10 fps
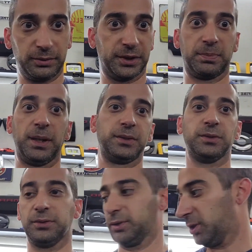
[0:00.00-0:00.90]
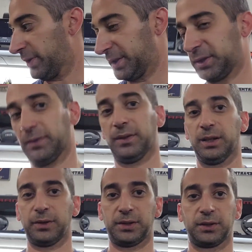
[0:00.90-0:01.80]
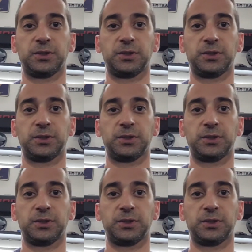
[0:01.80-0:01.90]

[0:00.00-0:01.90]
dismantled, and all that stuff and everything.